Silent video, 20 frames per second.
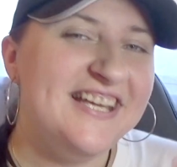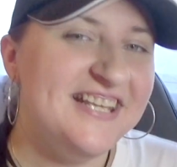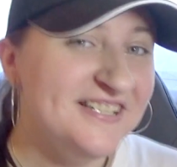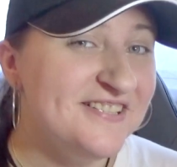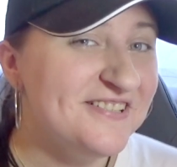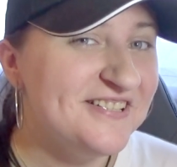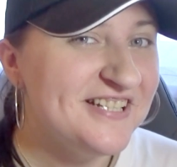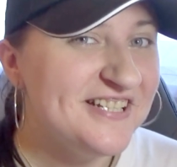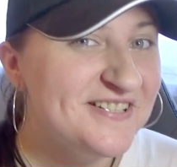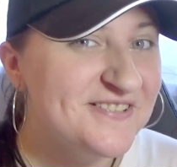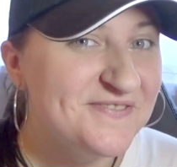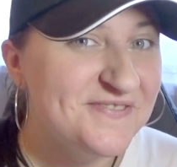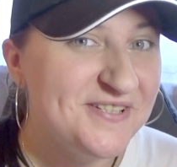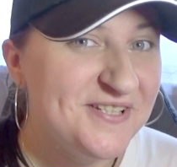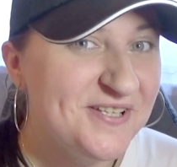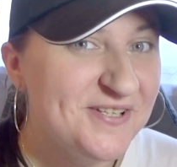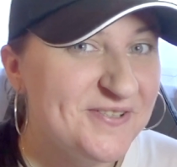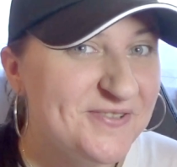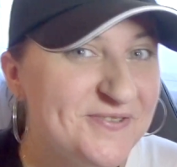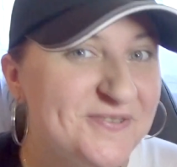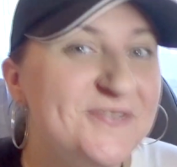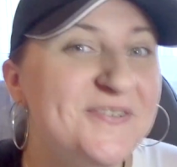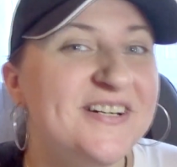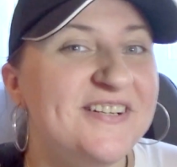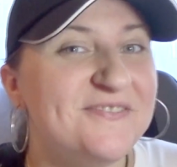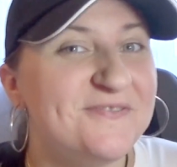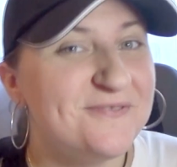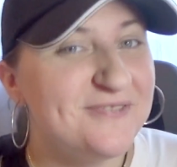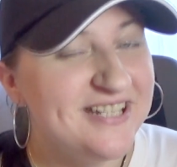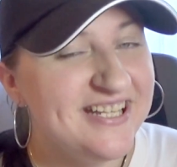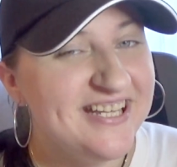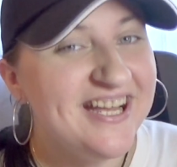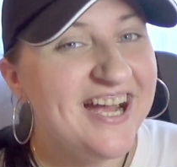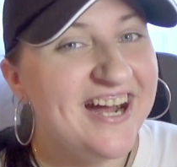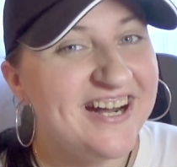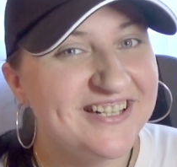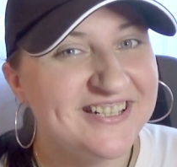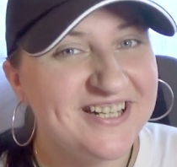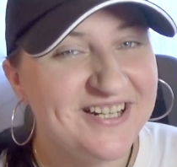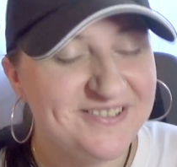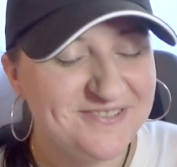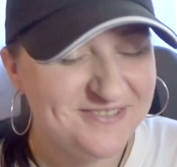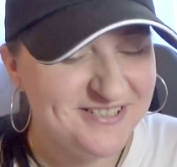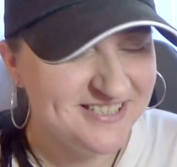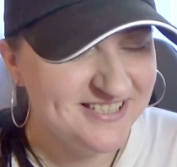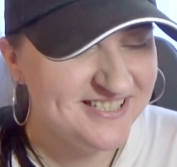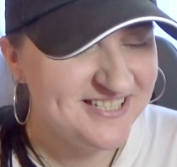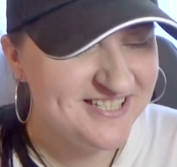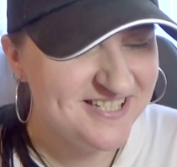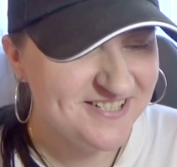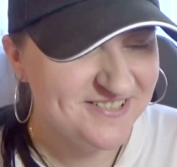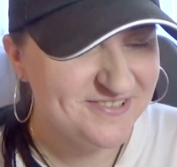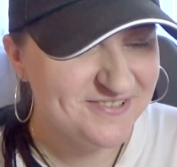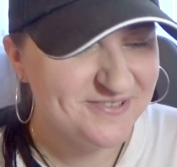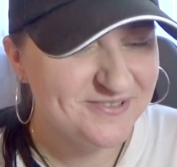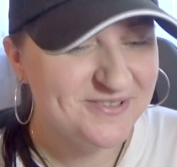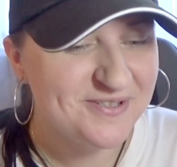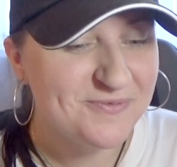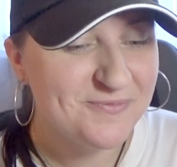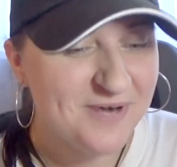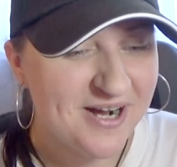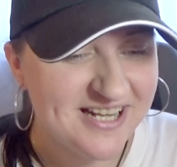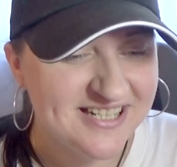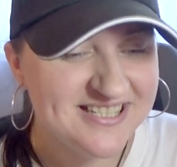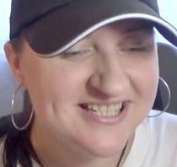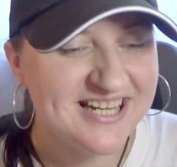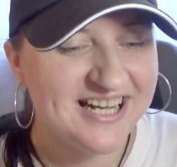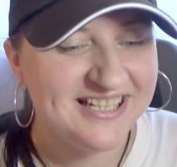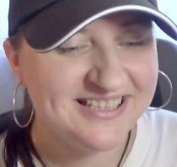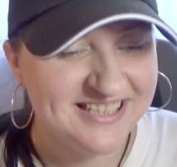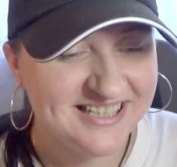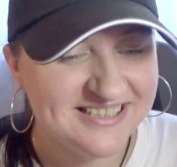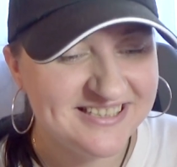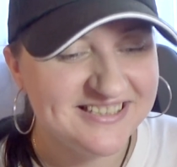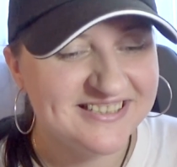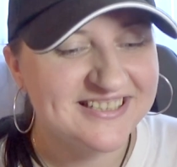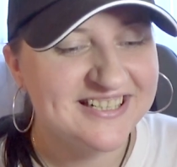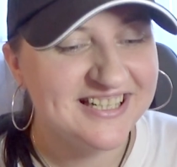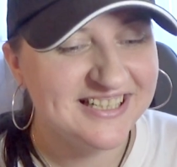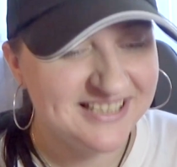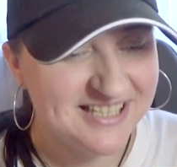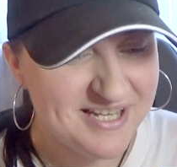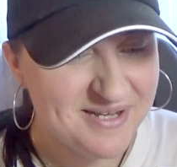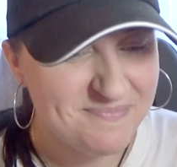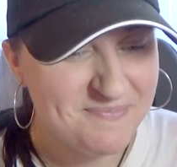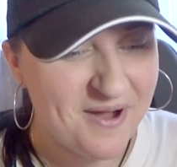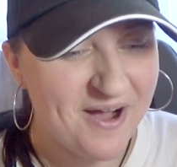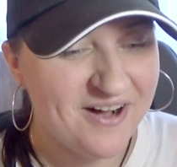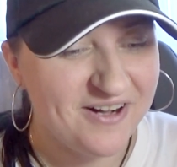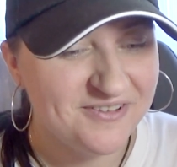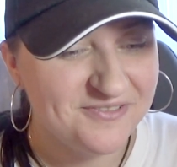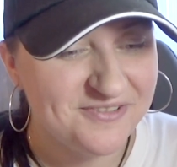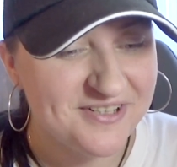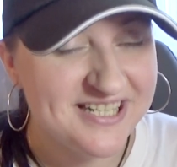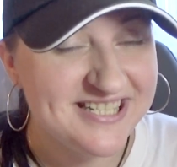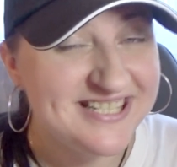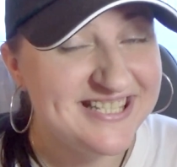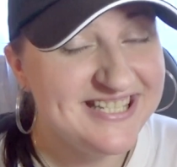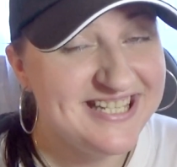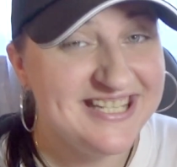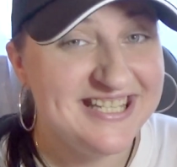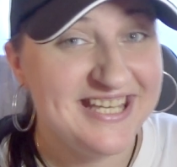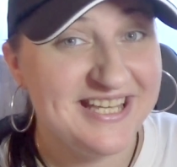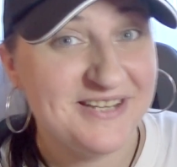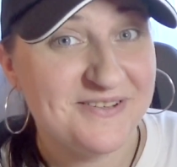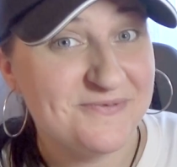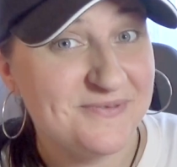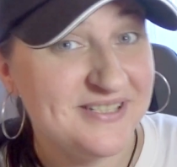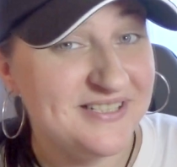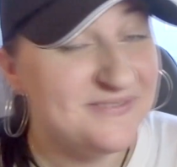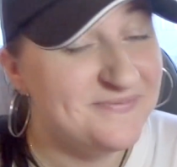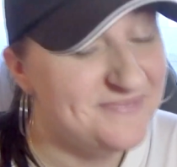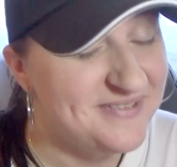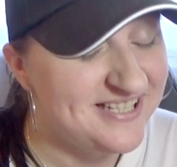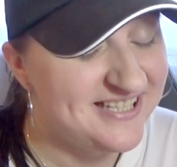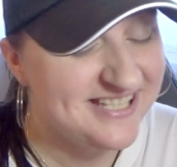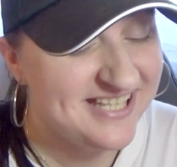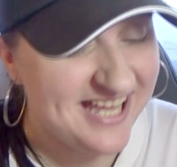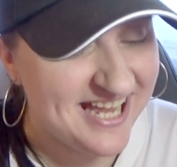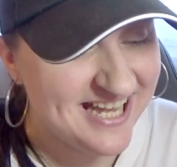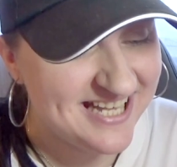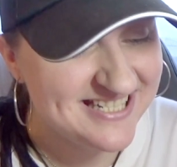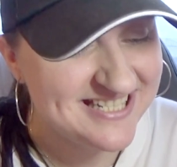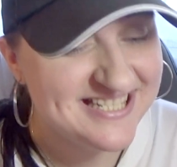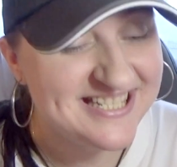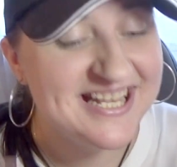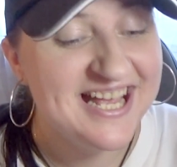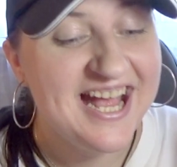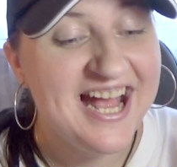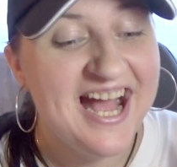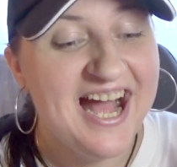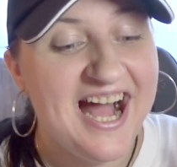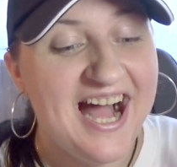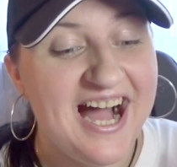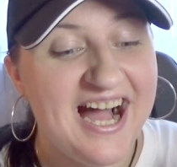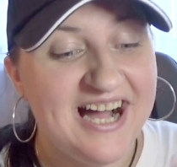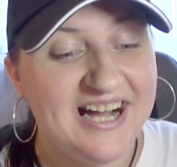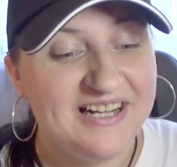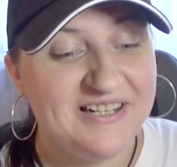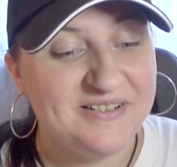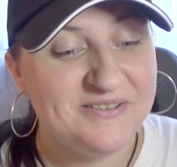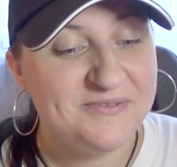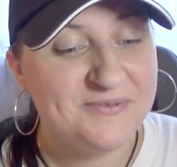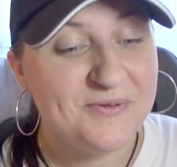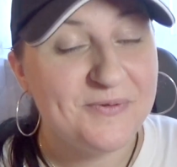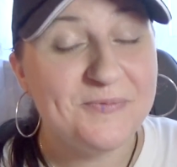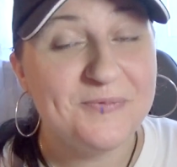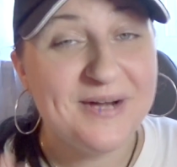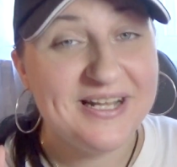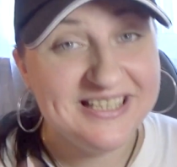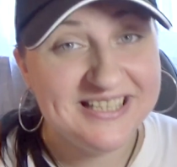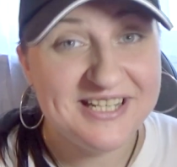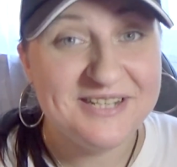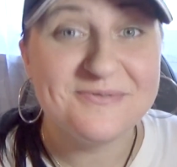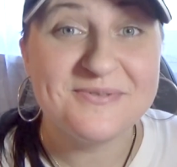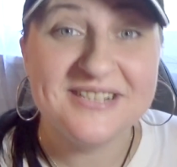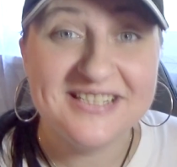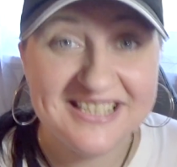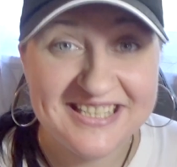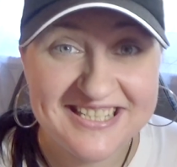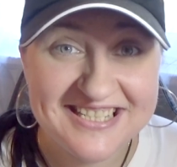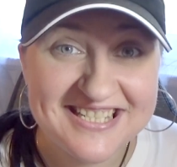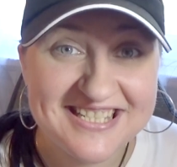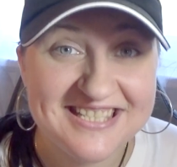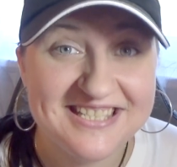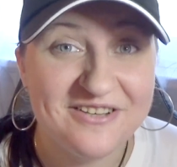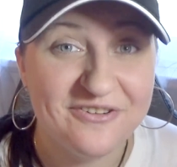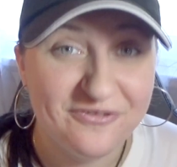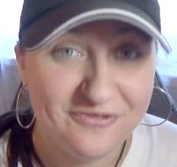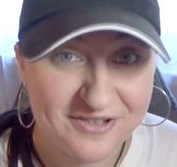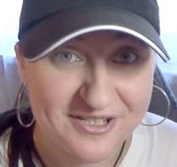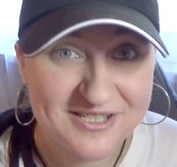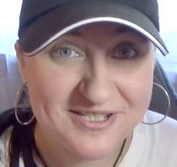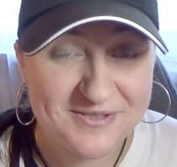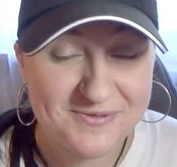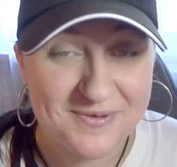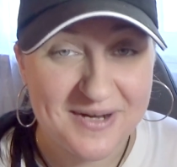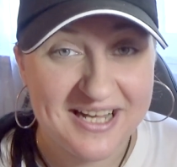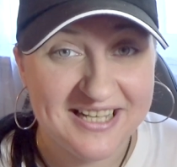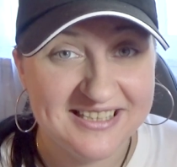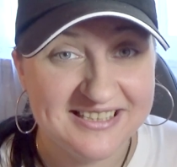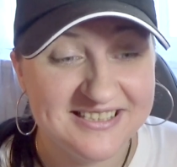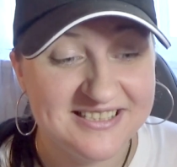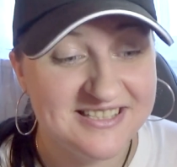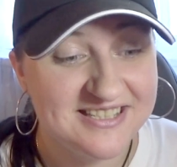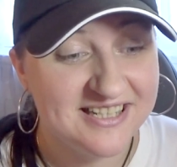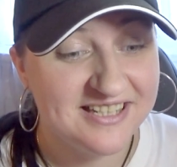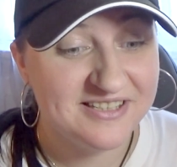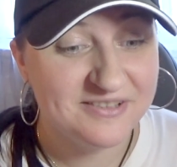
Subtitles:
In today's video, we are going to watch another clip of singing with BTS. When they released the first one